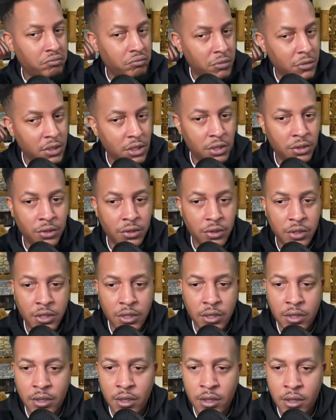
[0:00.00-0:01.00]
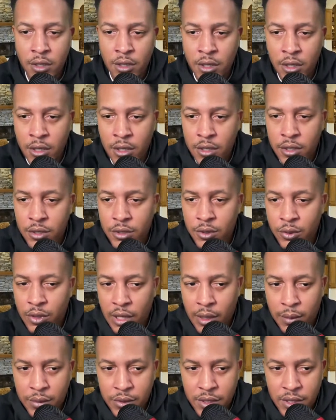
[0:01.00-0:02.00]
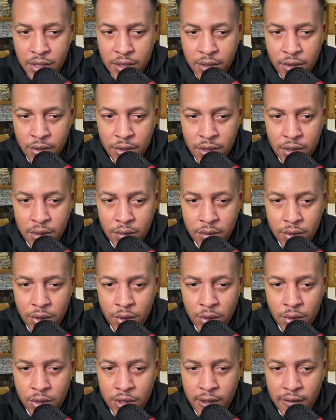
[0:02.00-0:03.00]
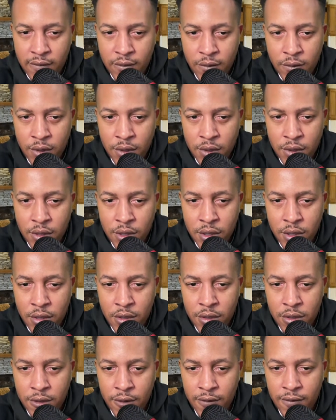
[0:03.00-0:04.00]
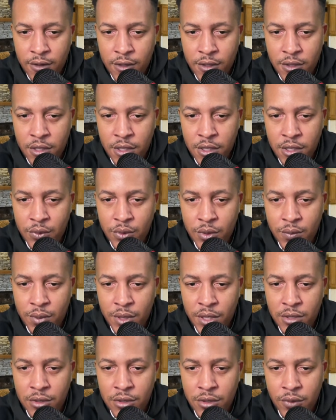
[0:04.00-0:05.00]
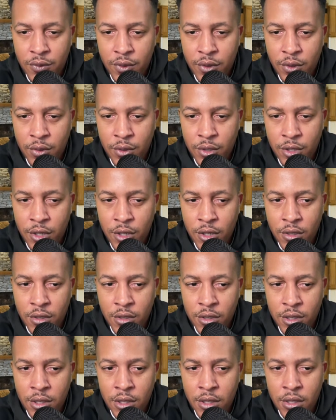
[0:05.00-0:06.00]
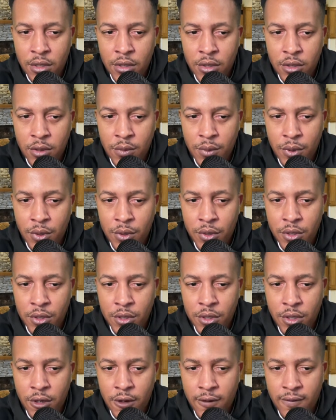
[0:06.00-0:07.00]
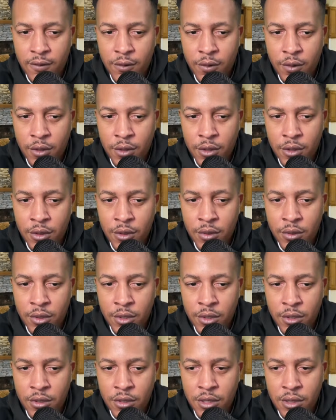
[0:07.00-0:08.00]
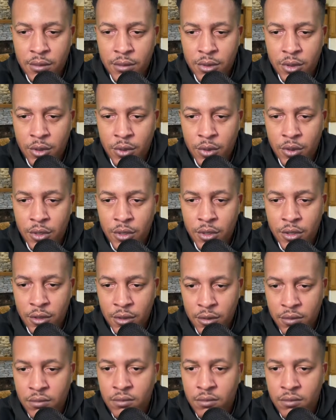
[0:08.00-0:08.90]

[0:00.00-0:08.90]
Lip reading: Interesting. UCapper says their team total 7-1 to the under so far this season when the Blazers are road dogs. Their opponents are 4-0 to their team total under.